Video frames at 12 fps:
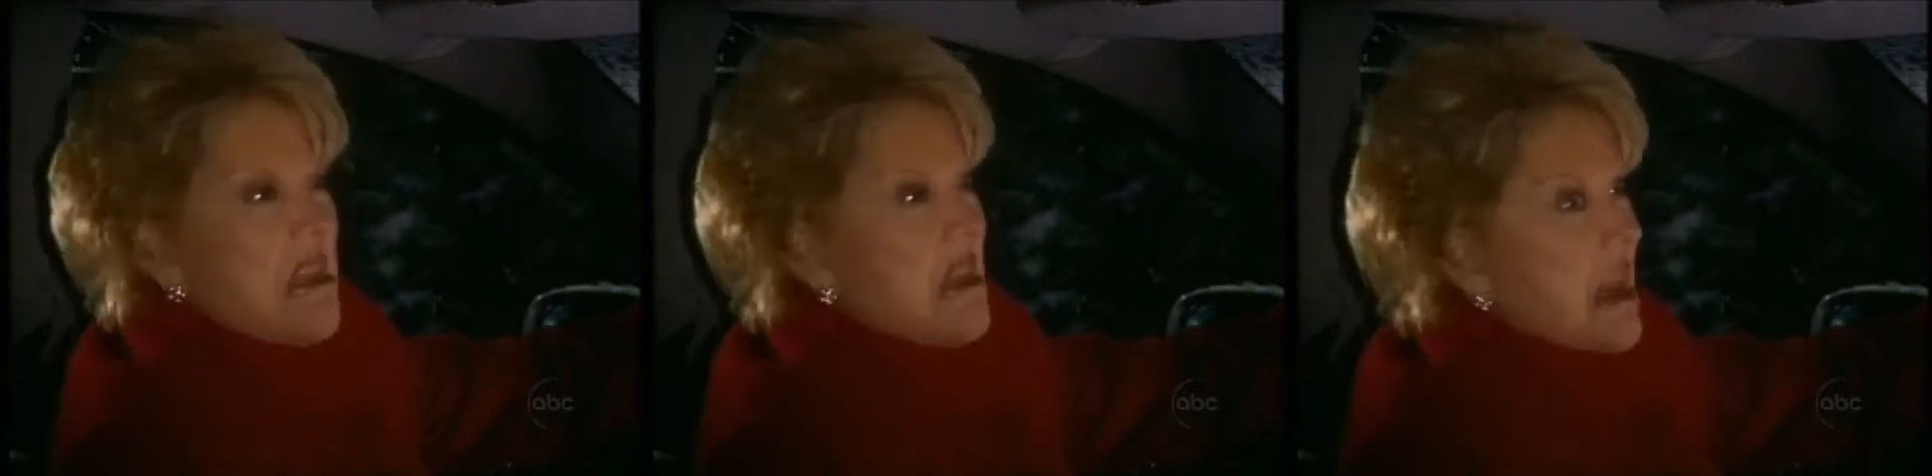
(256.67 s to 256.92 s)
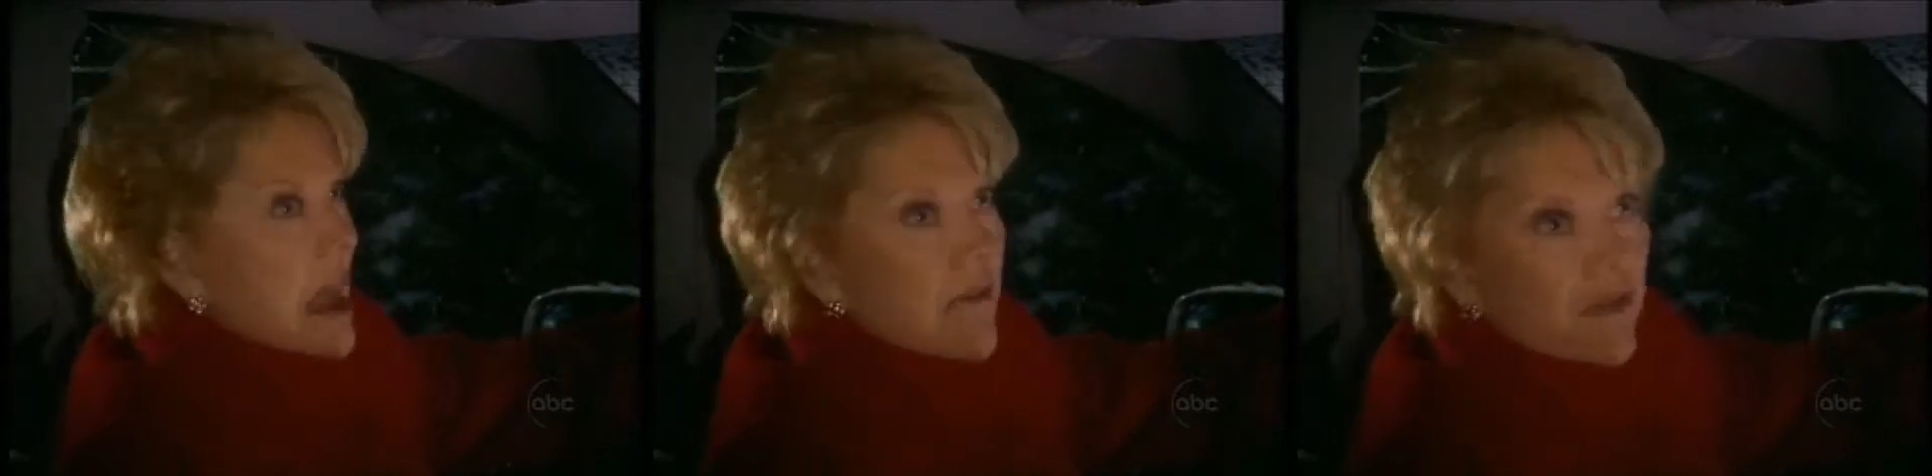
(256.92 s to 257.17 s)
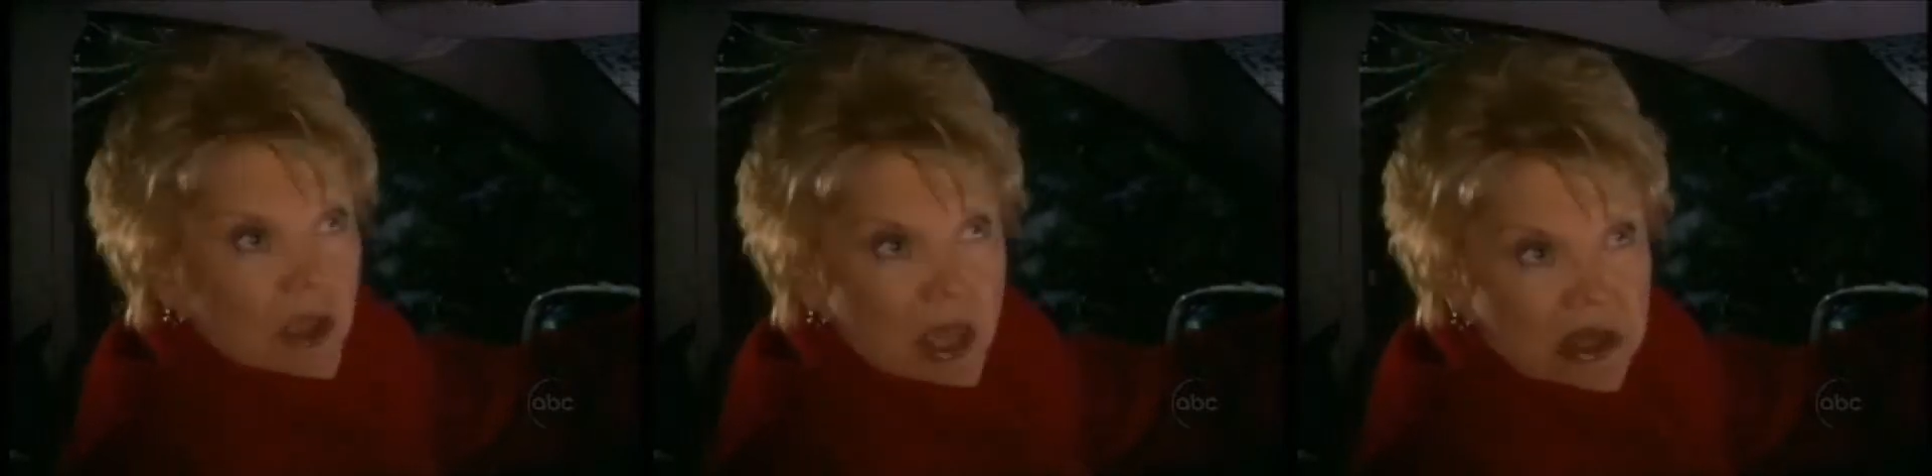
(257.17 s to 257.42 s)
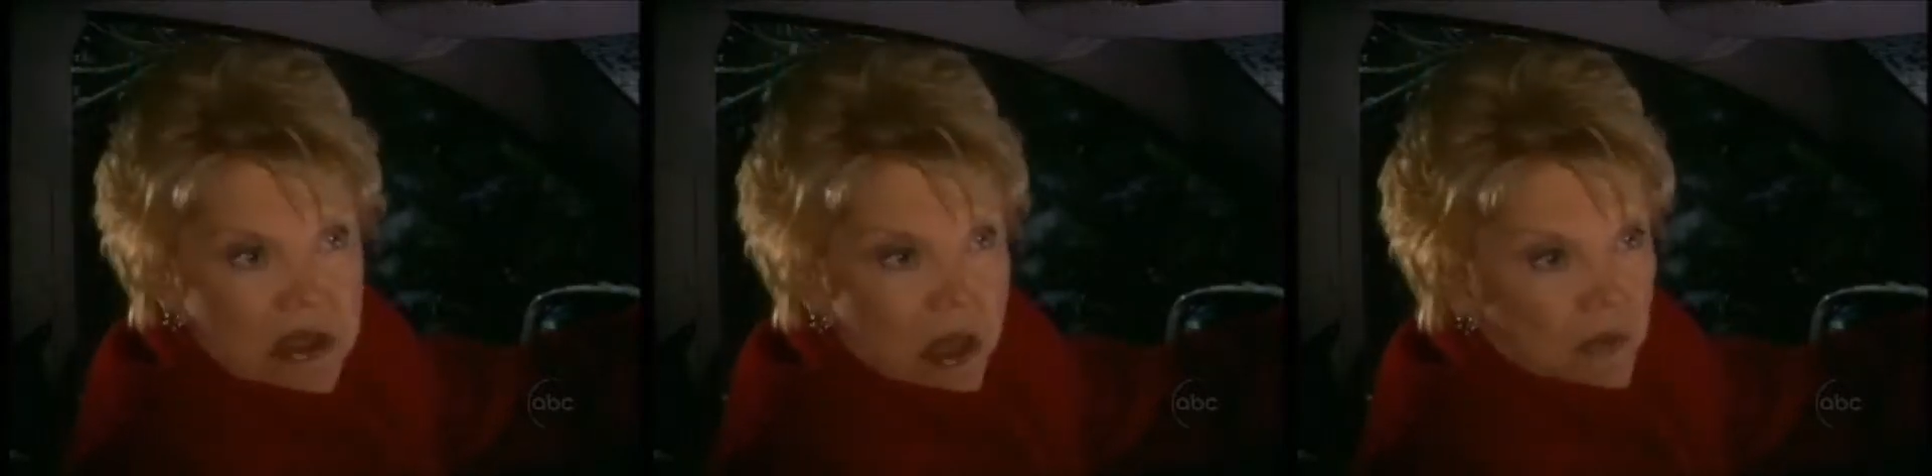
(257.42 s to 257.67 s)
never get
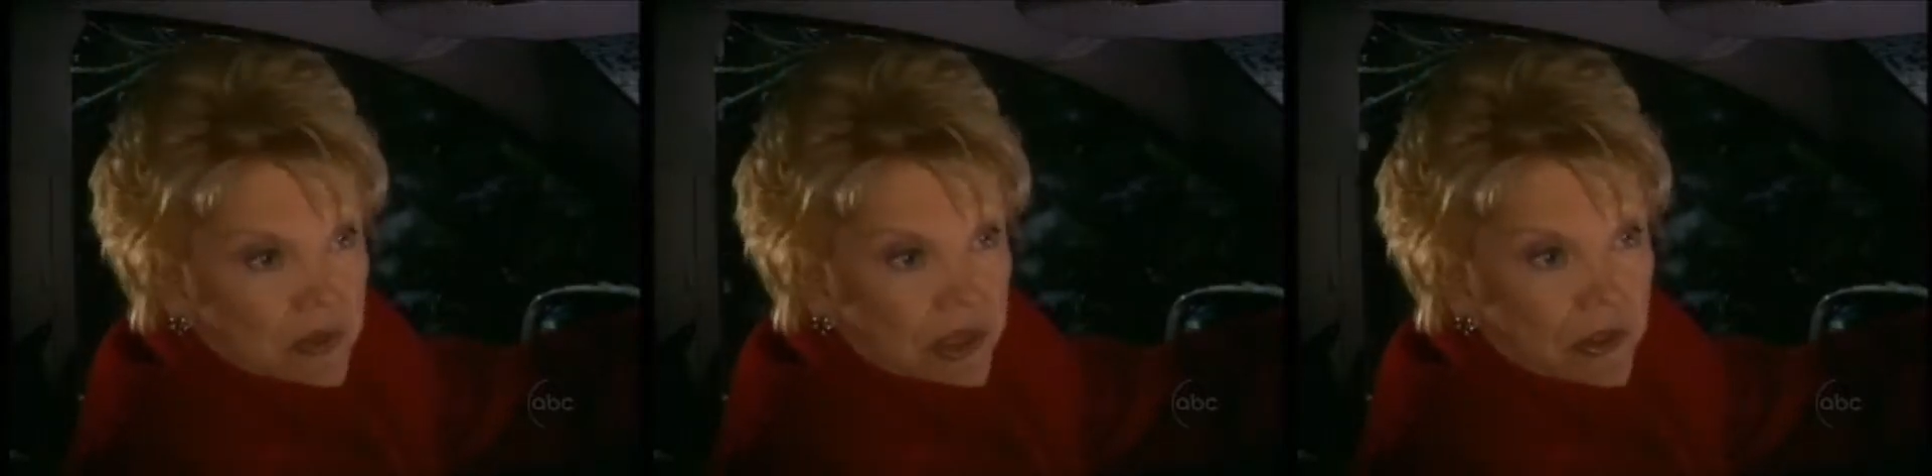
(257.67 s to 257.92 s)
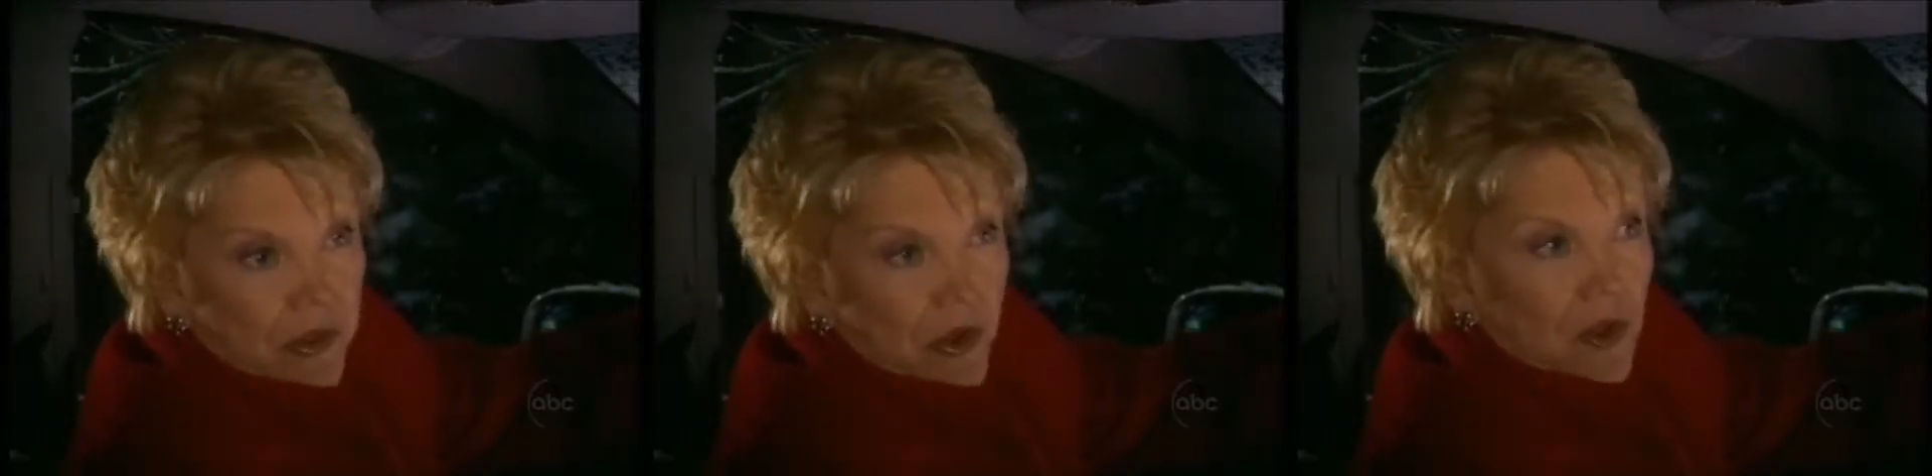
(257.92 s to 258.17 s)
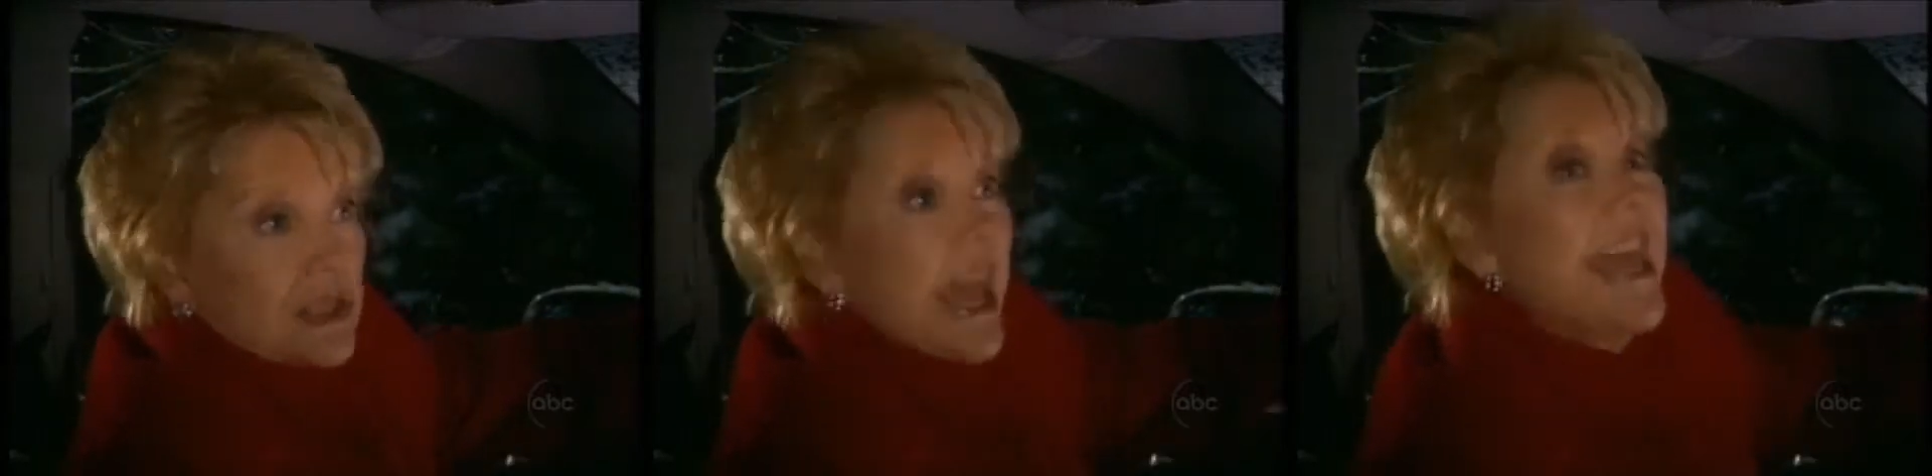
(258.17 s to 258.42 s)
it on with other girls,